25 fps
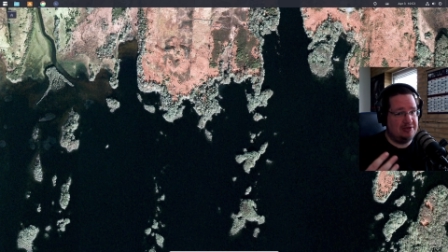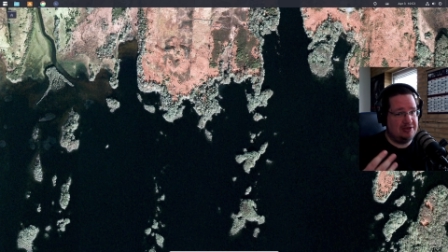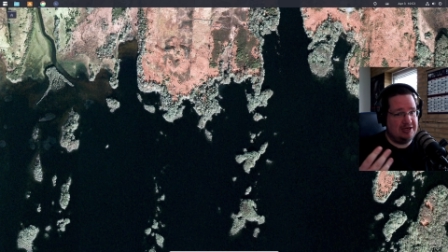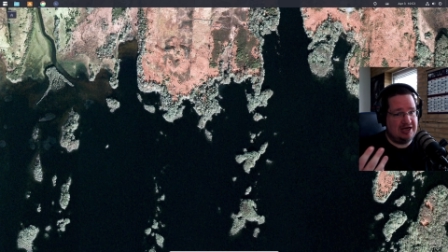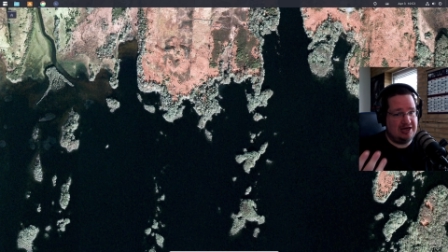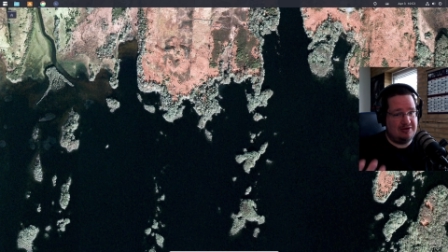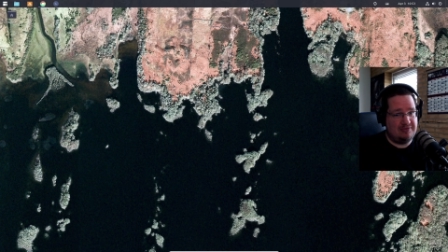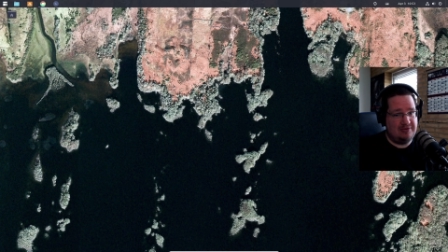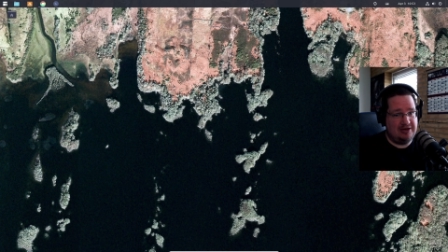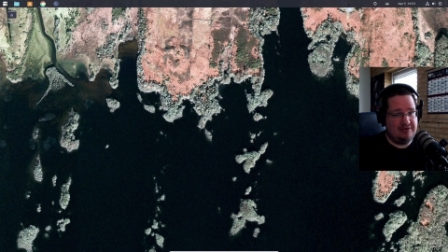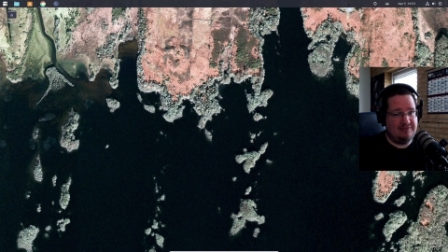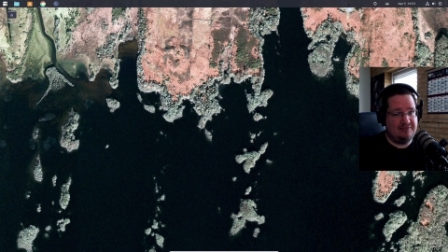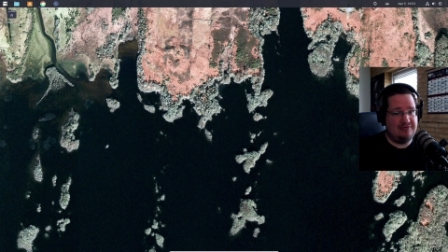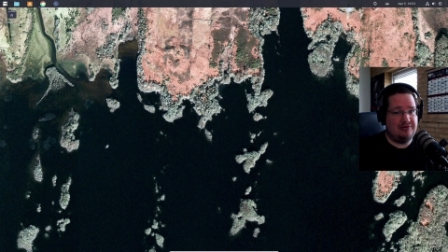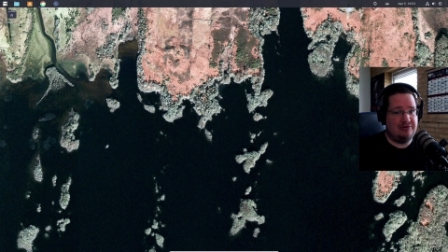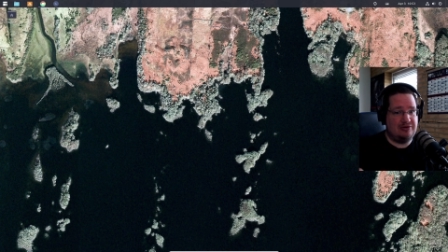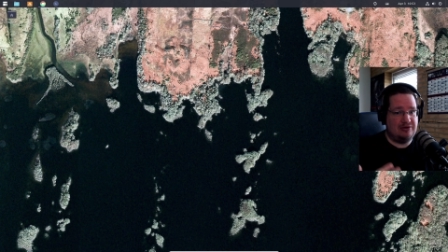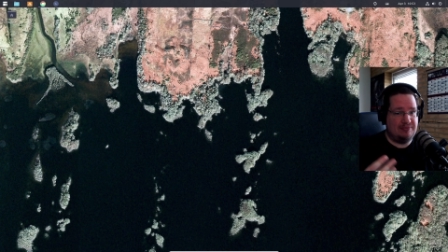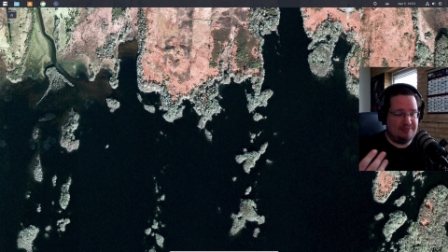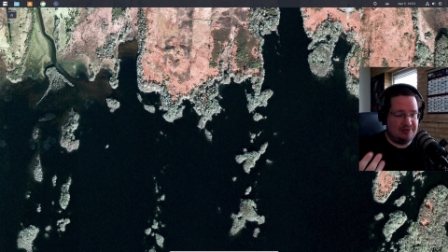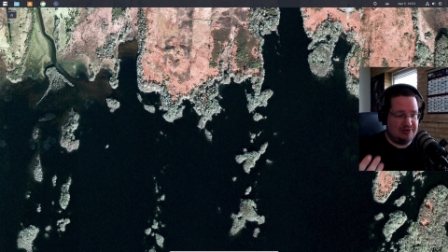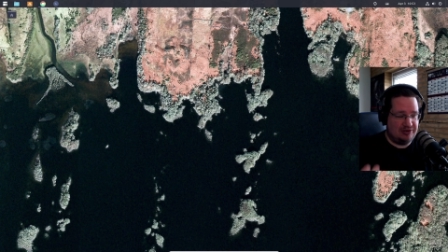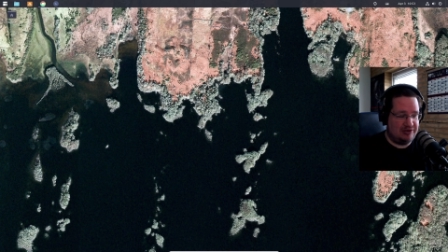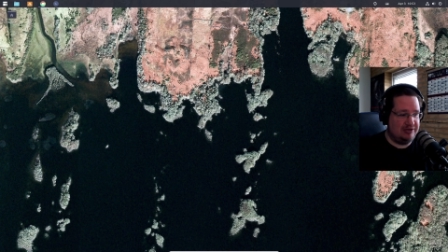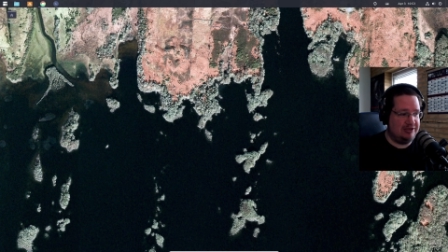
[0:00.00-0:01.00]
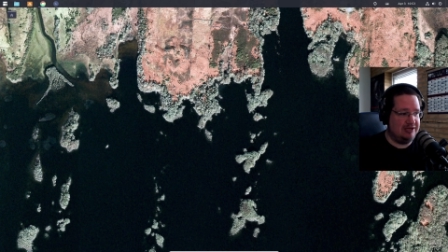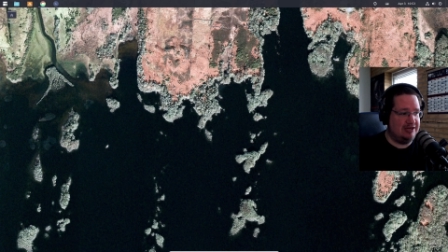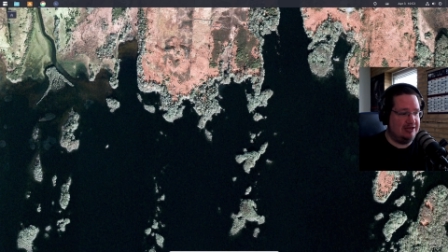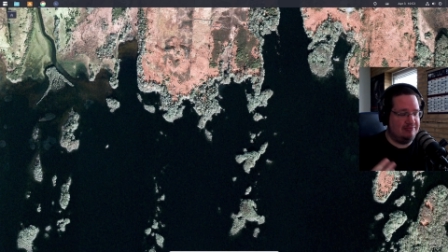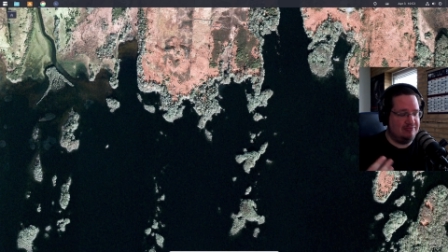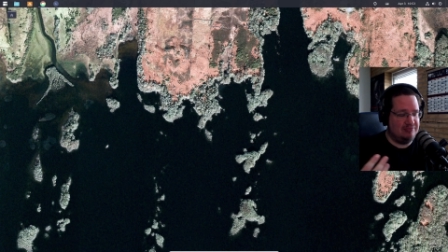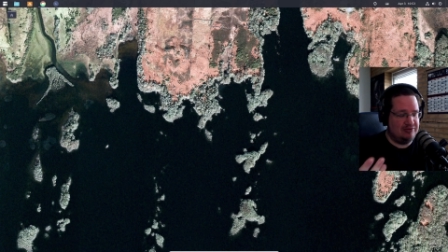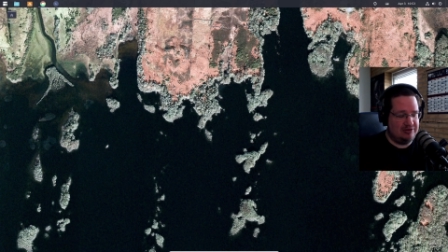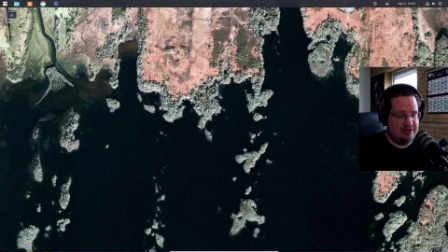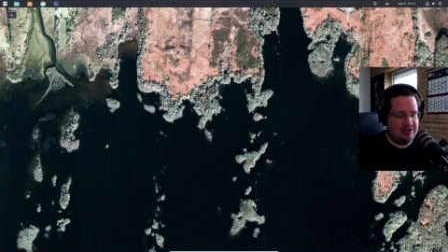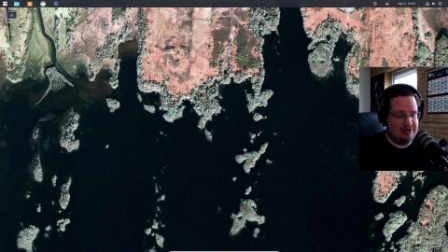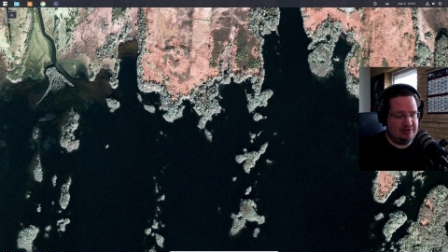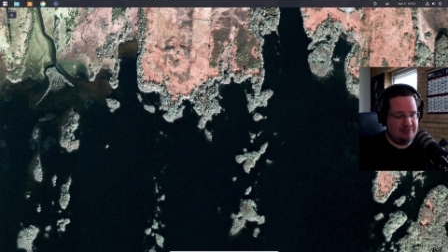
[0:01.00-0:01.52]
however, or bot and
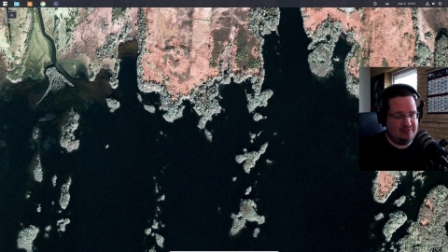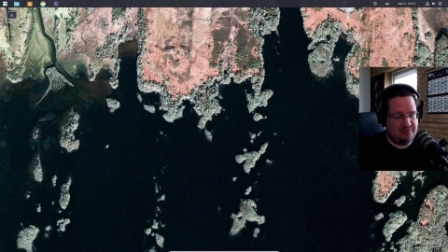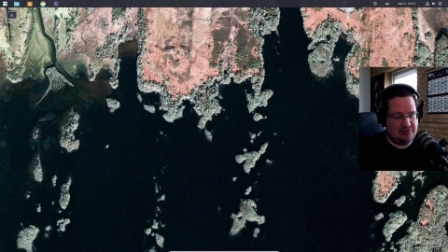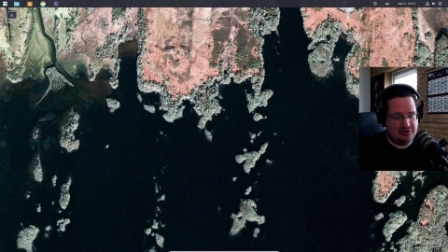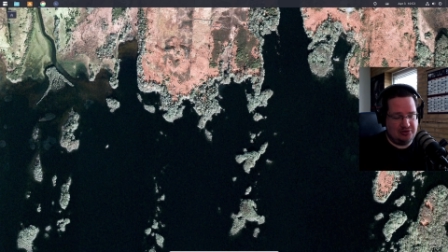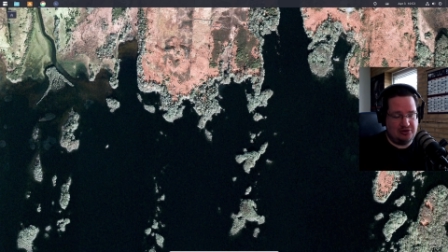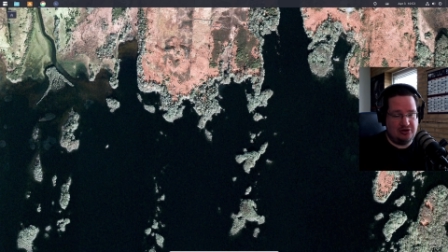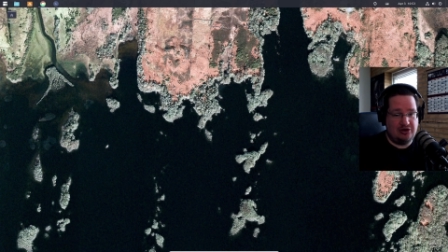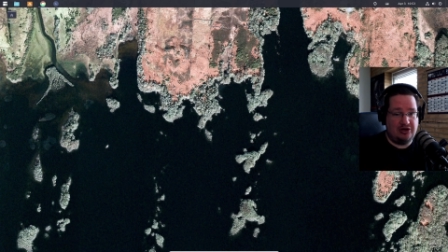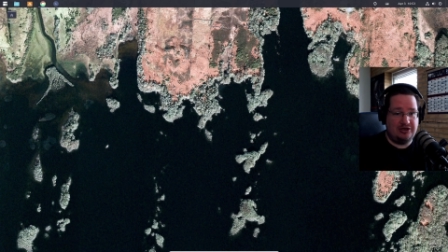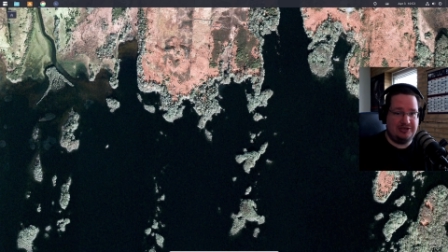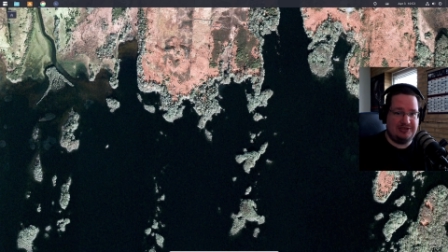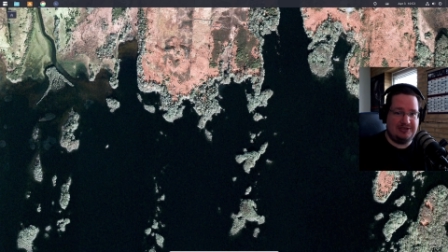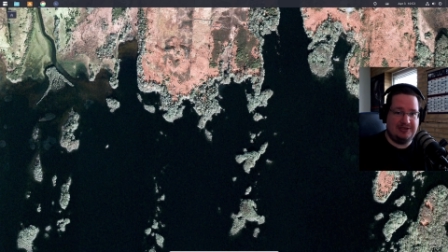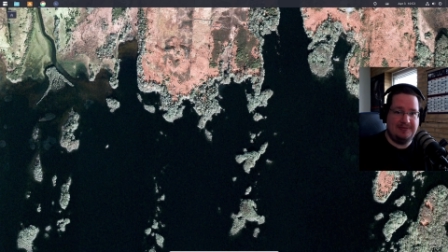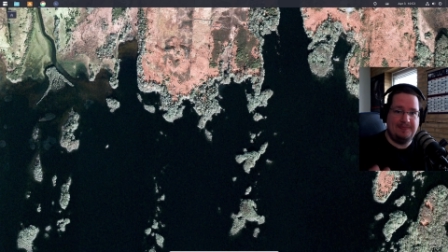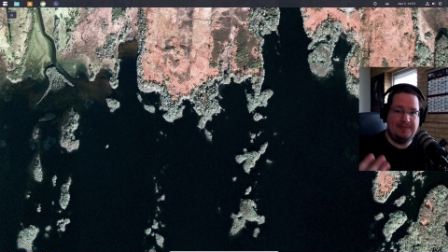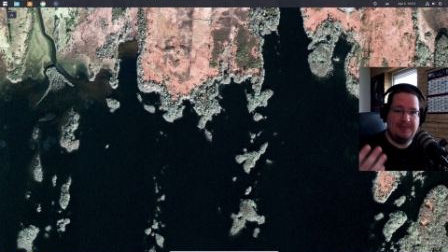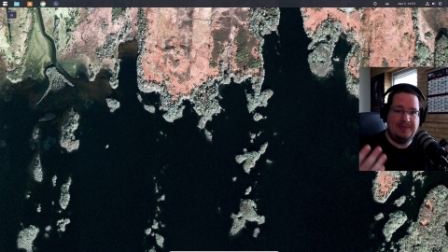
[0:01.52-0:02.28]
what whatnot,